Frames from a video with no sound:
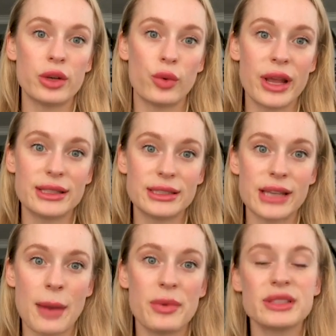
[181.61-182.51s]
great
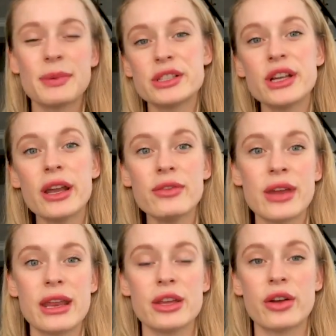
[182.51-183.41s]
step, especially kind of
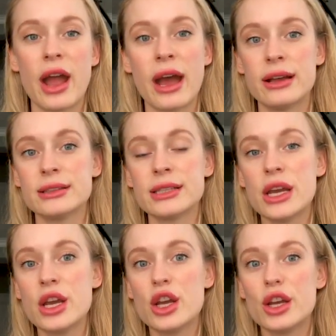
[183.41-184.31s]
getting your hands
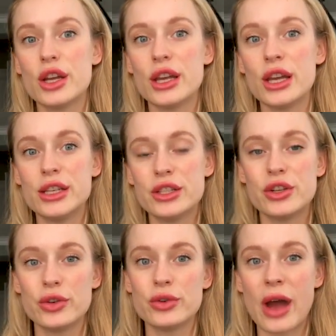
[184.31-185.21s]

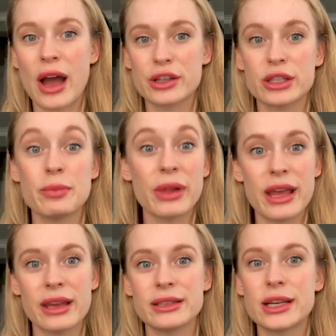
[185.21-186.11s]
into actually
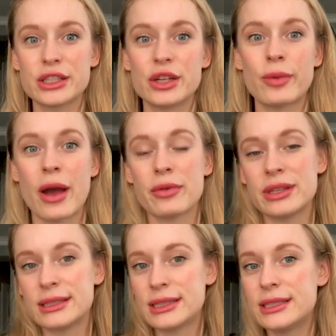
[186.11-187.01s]
playing and touching around with
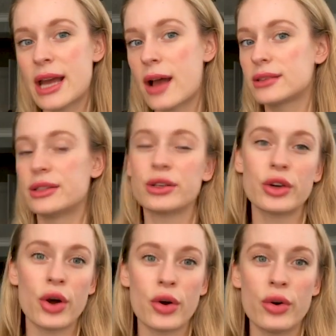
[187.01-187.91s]
the syntax and the
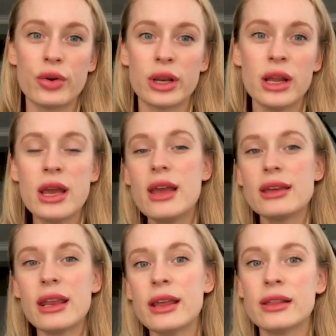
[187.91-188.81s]
code and
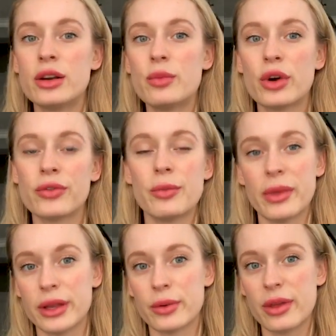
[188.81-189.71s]
getting a little more
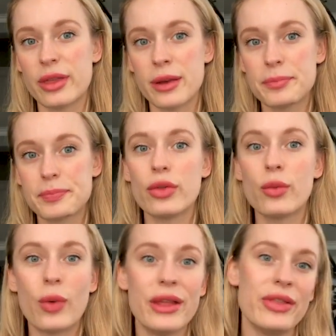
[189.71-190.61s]
familiar with it.
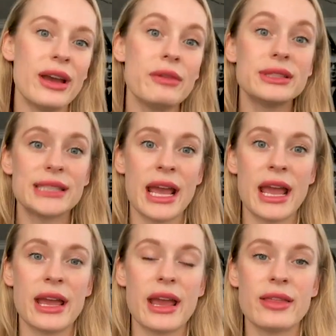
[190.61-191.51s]
The one thing I would
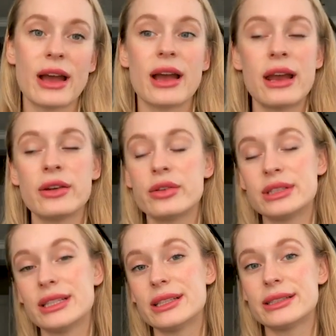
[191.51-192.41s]
say that kind of
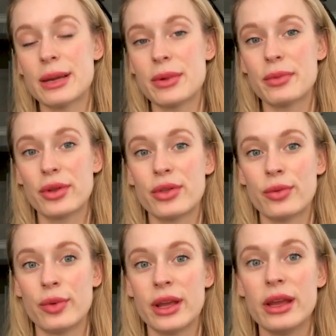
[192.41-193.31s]
goes into step number
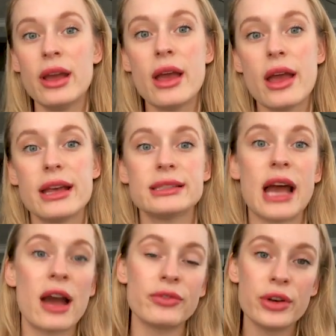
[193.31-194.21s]
three is
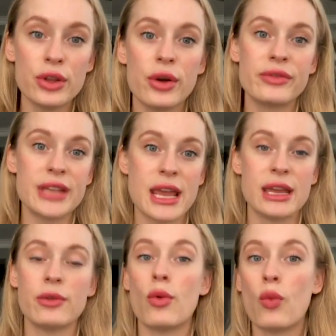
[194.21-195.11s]
after you have
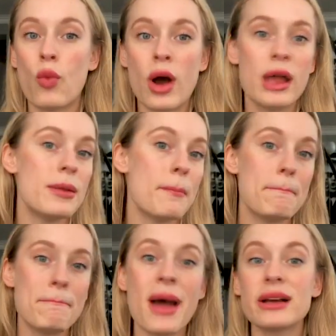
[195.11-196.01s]
taken one,
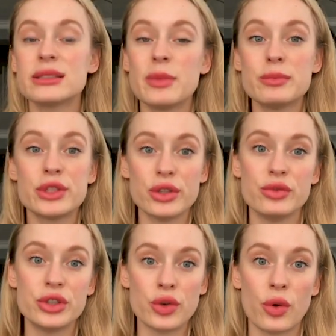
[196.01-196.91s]
maximum
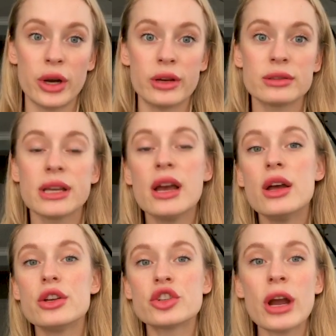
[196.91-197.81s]
two tutorials,
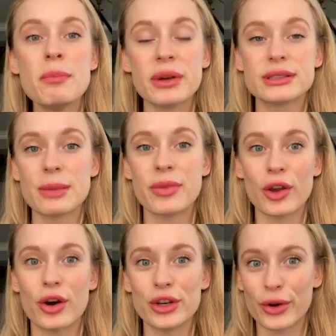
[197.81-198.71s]
try build
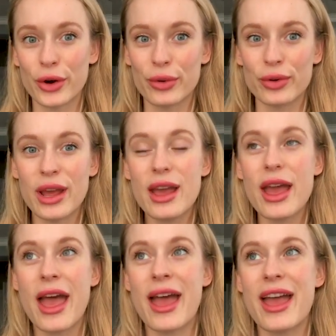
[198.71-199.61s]
something on your own.
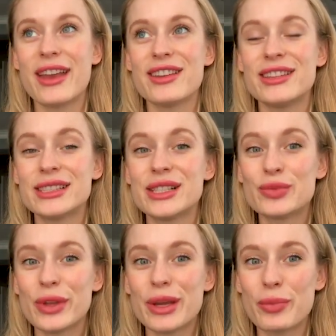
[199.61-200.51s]
And this
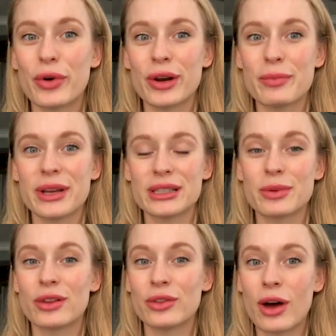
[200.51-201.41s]
is really important because
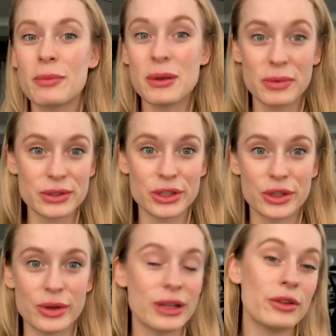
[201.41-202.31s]
what a lot of people
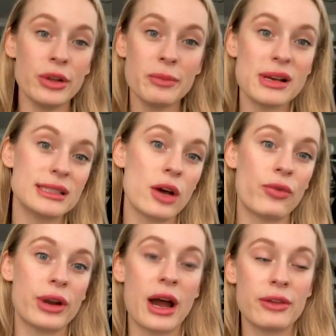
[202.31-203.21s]
do, including
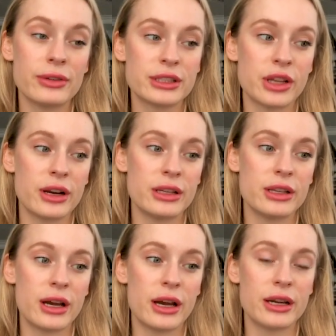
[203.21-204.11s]
myself when I first started
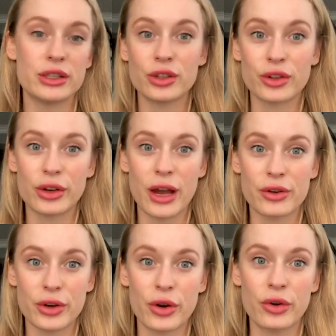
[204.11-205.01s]
to learn how
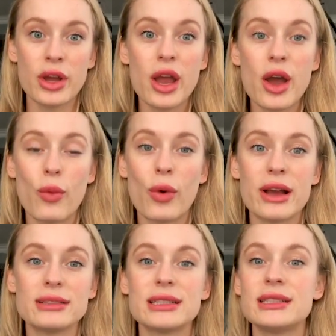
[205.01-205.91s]
to code,
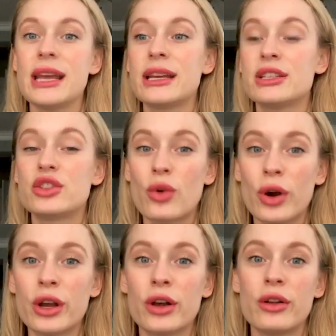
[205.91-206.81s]
was take a
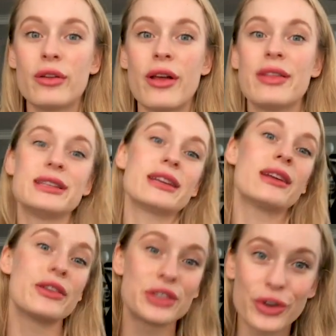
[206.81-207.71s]
tutorial and then take
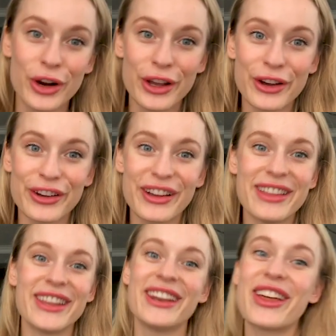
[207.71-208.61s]
another tutorial
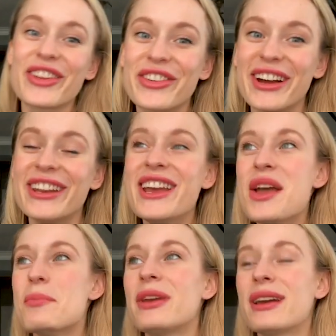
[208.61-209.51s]
and then another one,
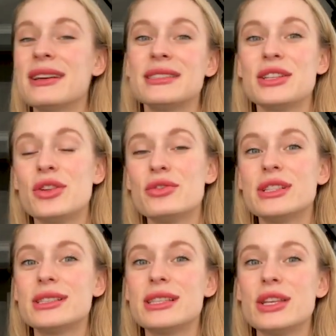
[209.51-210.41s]
because you
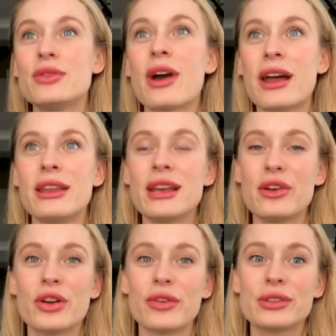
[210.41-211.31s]
kind of
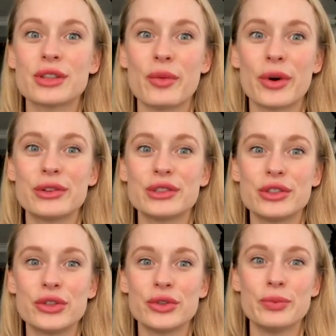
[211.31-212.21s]
get nervous almost
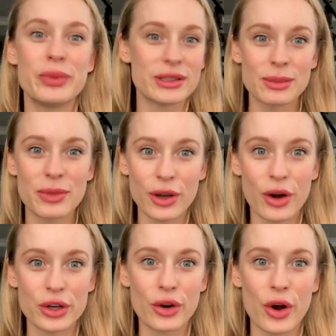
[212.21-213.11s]
to build something
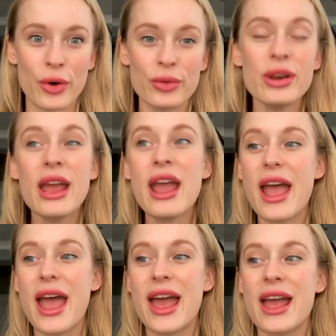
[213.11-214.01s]
on your own,
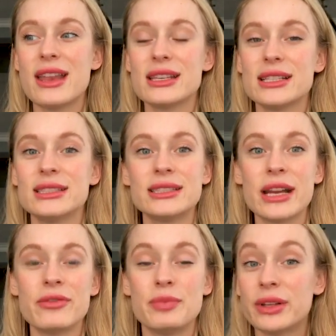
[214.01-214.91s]
and
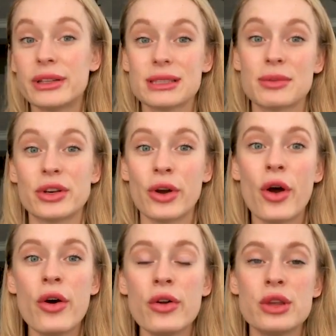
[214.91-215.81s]
instead of building something on your
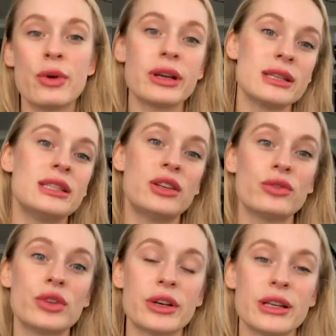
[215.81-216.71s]
own, you want to
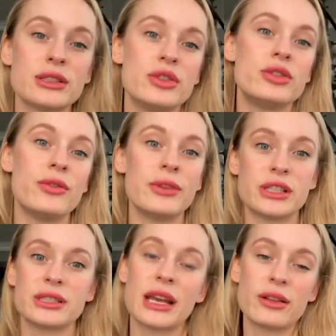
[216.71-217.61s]
continue learning, so you do a
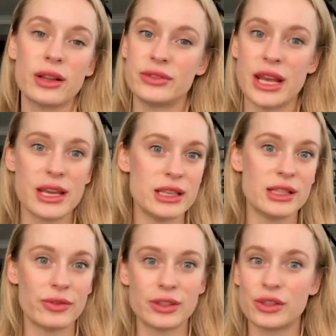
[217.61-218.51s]
vicious cycle of taking
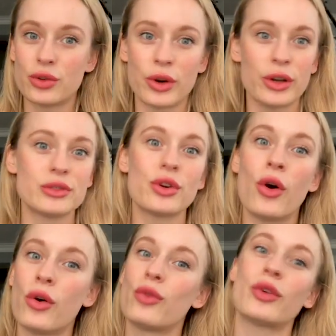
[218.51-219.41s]
different tutorials
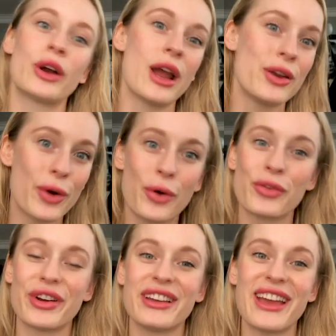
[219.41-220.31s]
over and
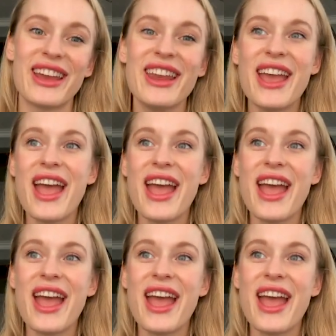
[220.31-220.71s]
over again.